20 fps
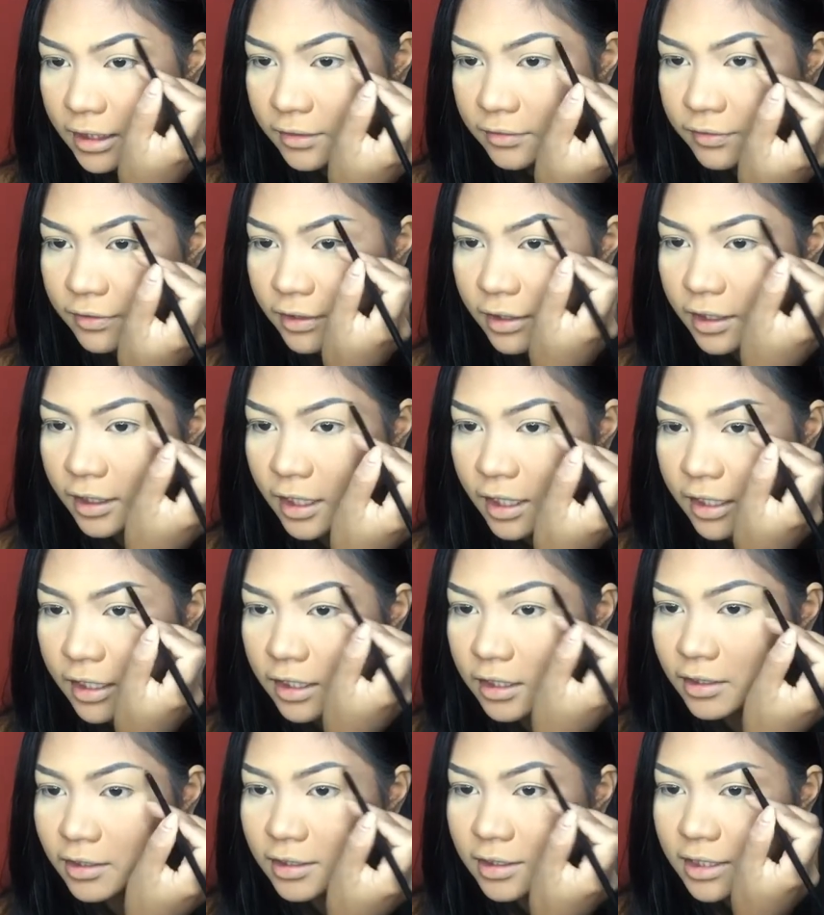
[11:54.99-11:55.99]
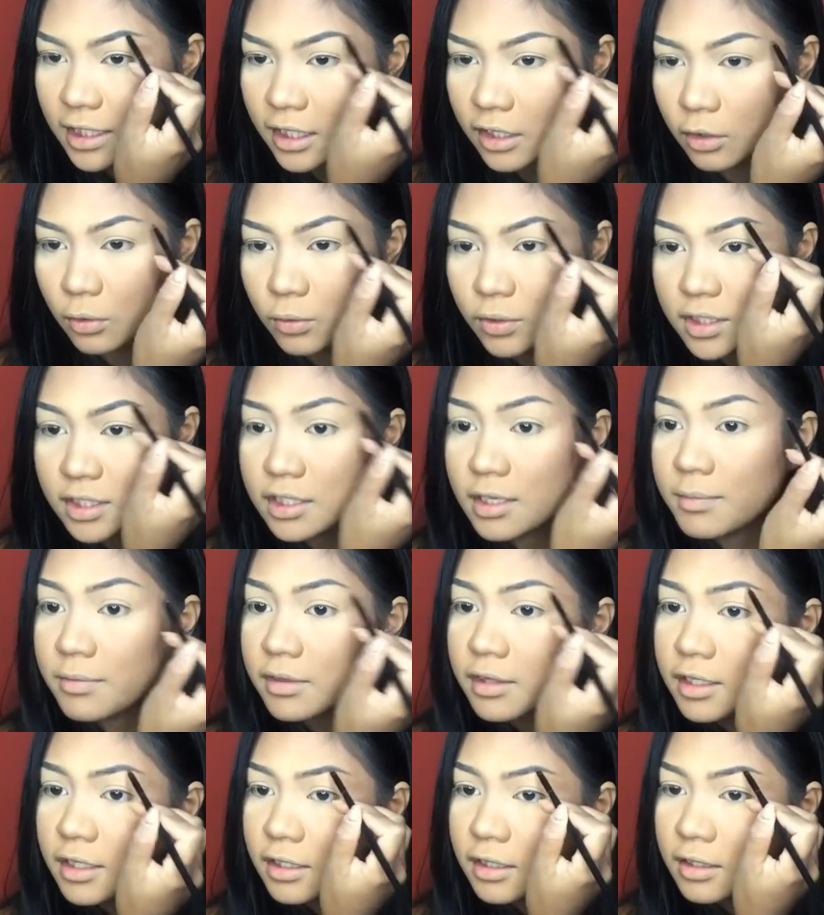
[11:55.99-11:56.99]
I feel like I need to set it with
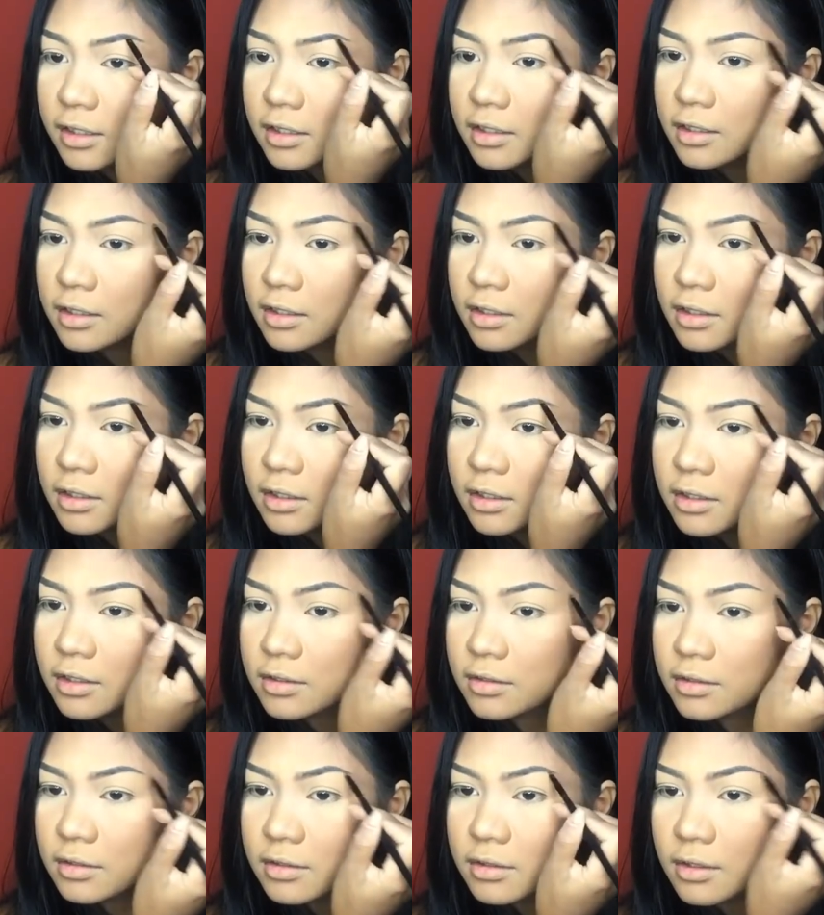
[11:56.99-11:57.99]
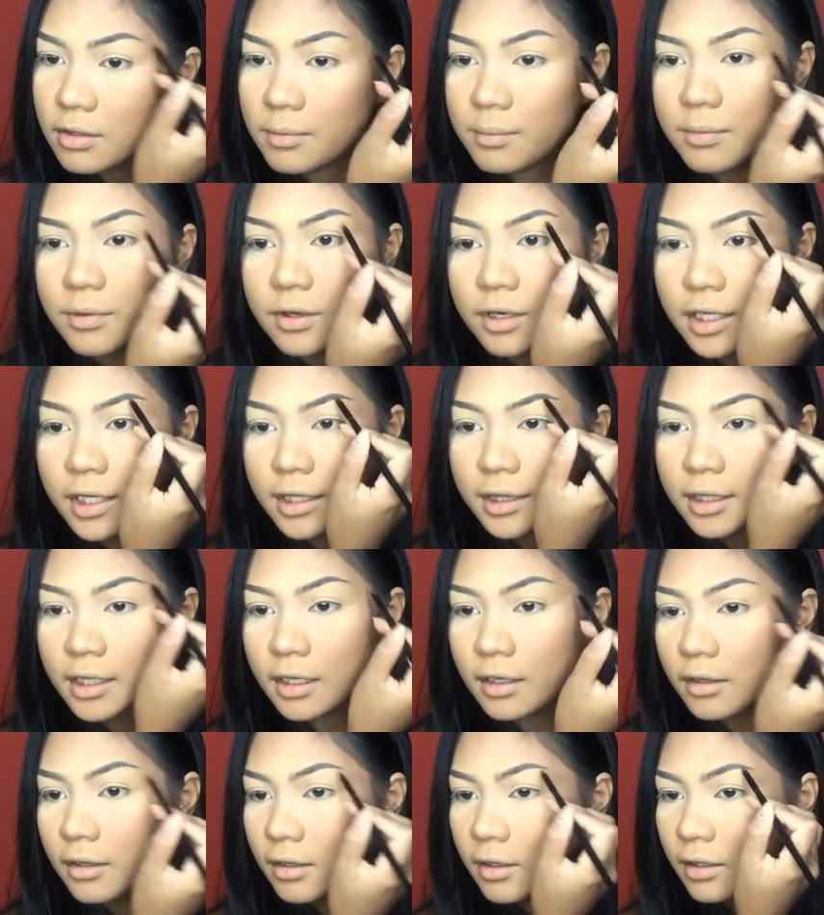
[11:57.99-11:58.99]
something. Putting
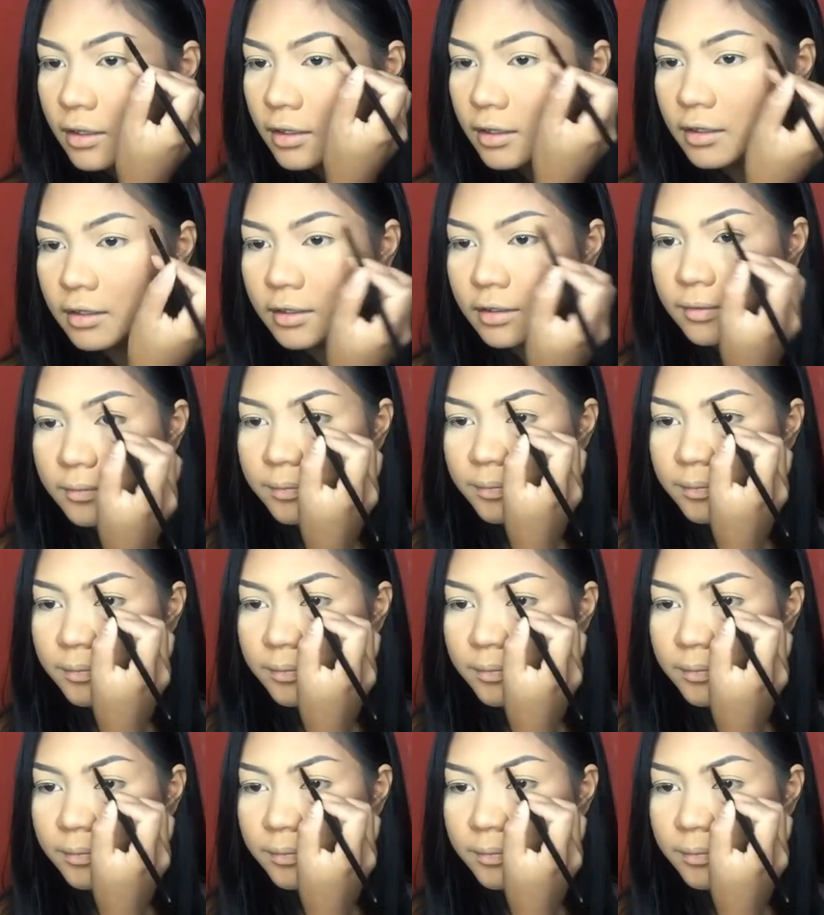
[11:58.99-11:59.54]
that on.